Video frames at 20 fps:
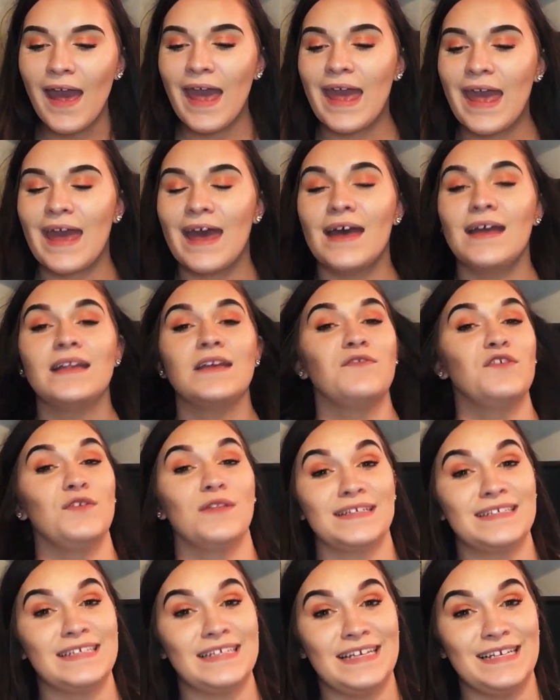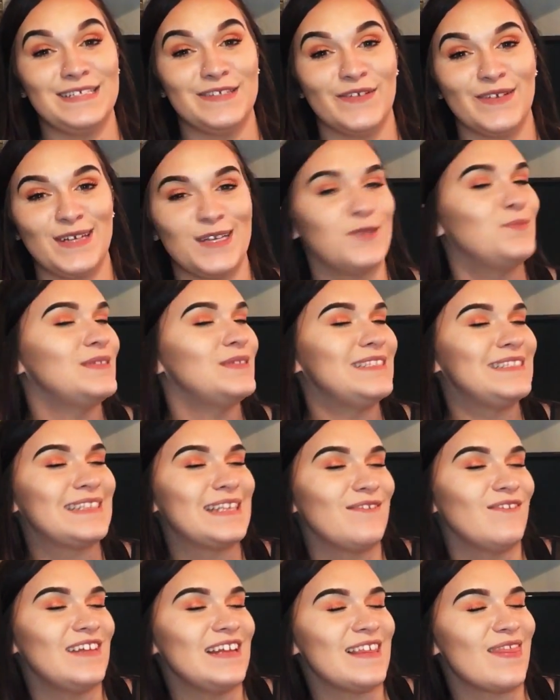And if you like today's video, please
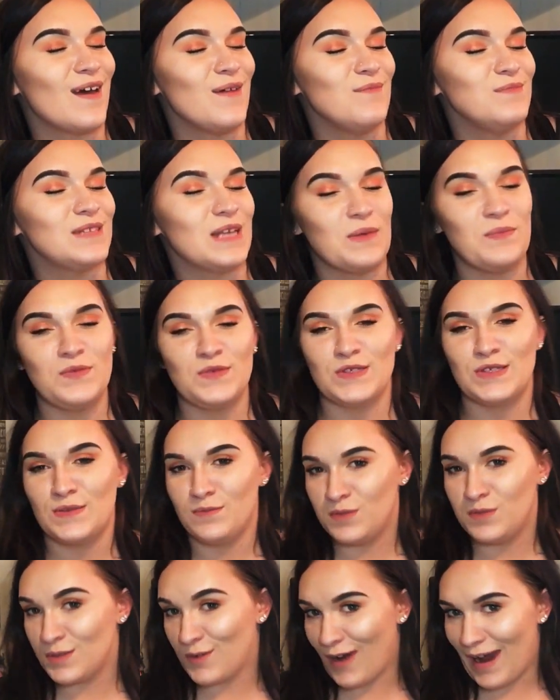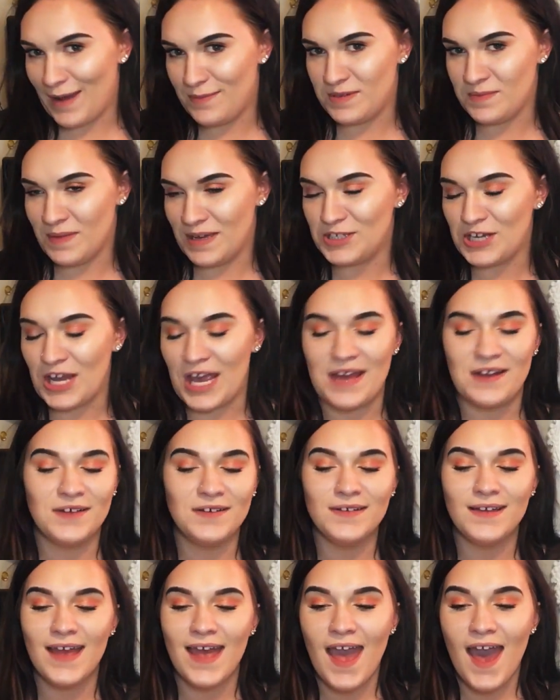give it a thumbs up and subscribe to my
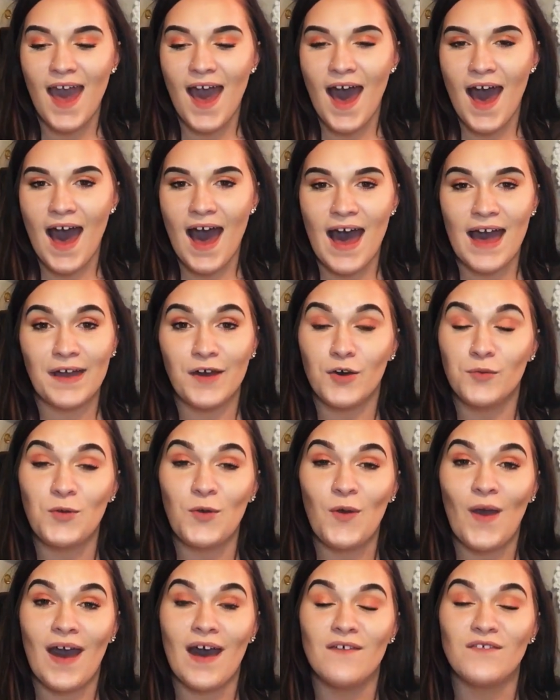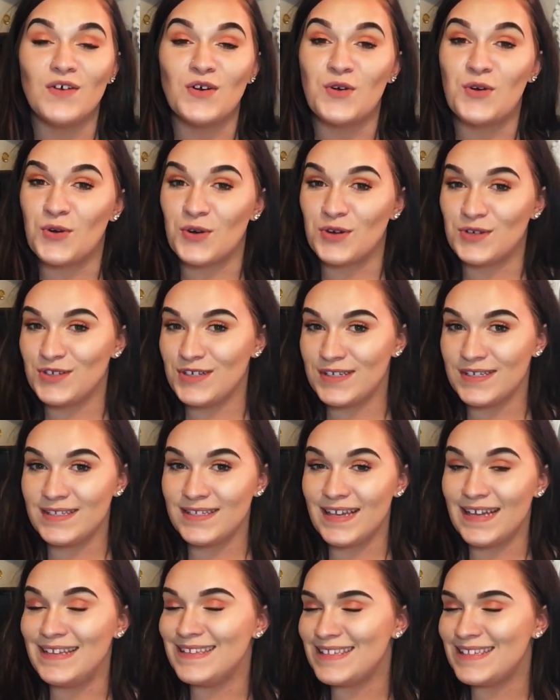channel. I hope you have a gorgeous
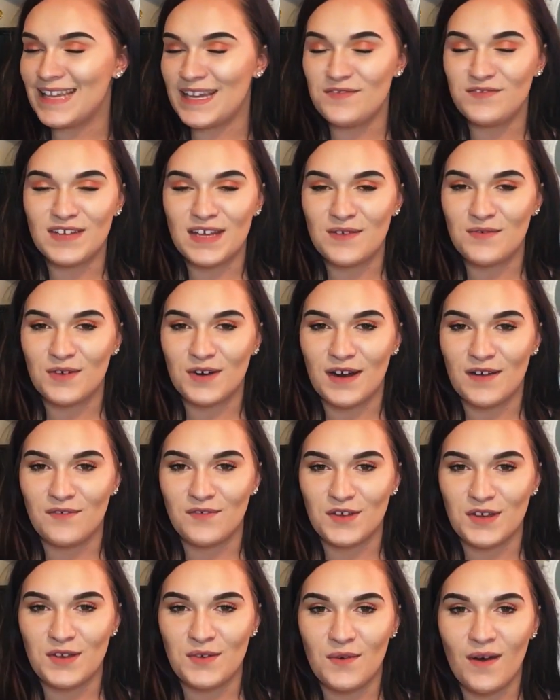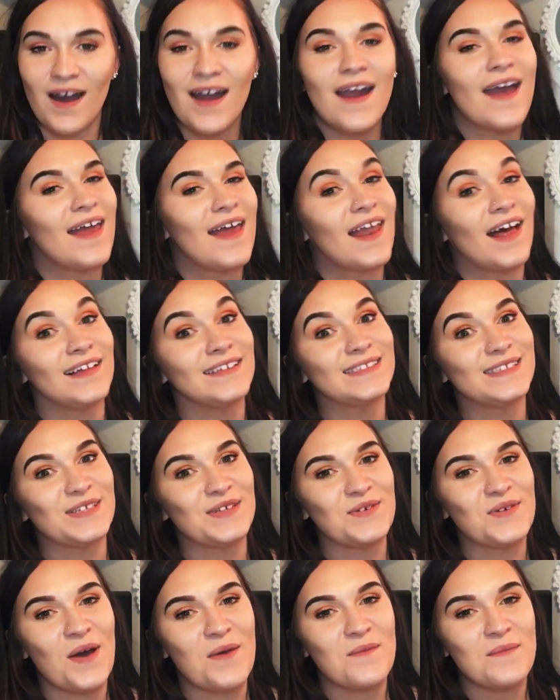and safe day wherever you are, and I'll
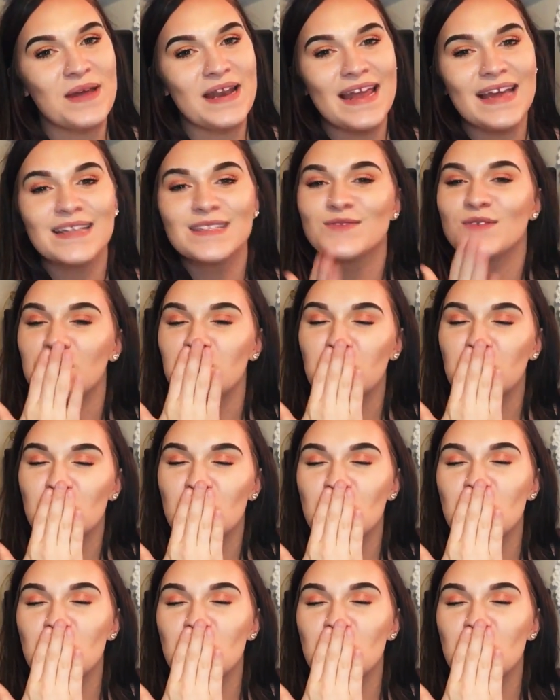see you on my next one.